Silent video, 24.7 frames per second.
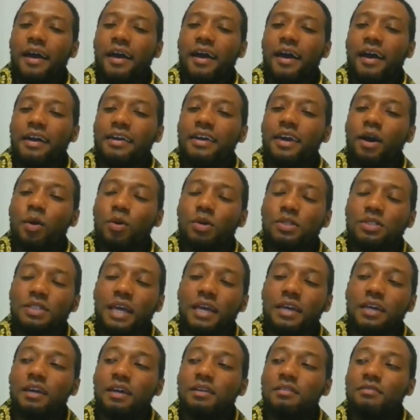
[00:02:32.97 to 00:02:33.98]
a girl was
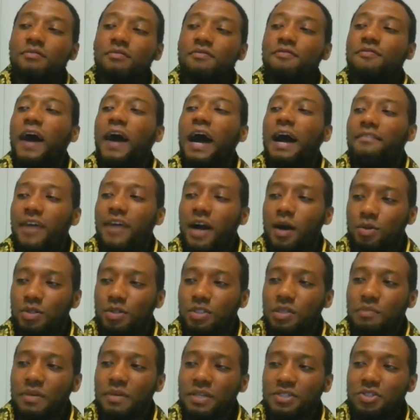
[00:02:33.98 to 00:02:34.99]
taking five hours
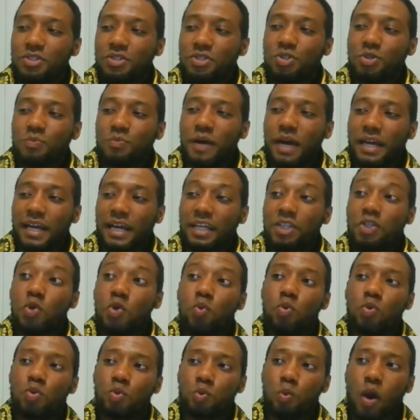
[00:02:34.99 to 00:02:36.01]
to message you back and
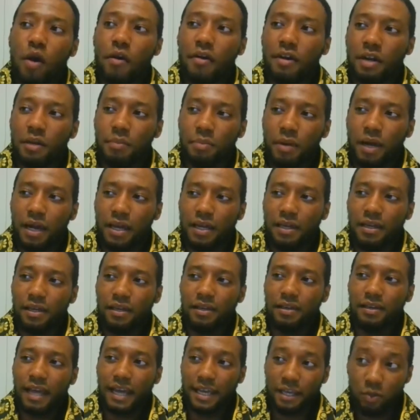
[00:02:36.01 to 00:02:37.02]
you was worried about
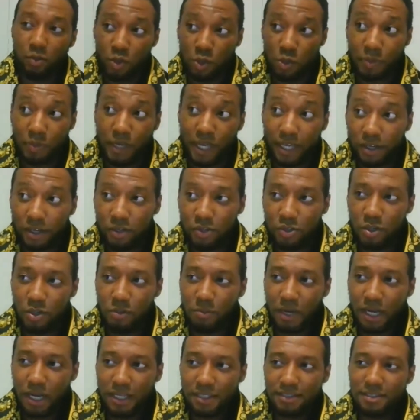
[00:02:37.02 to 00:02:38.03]
it, like it was playing on your
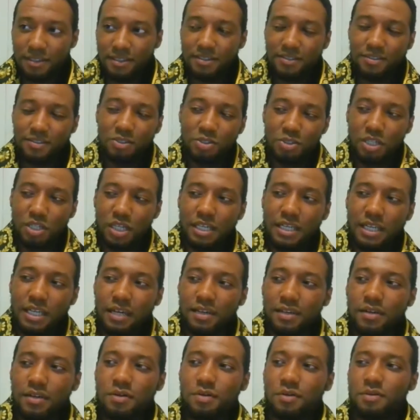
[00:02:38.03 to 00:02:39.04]
mind, did you get
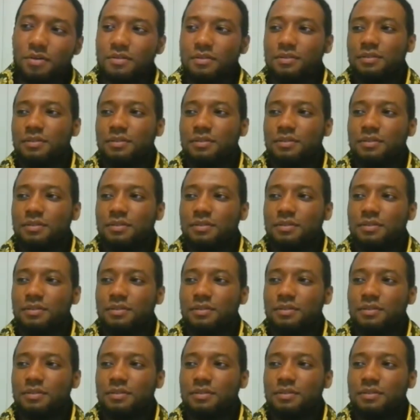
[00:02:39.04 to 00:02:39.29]
that girl?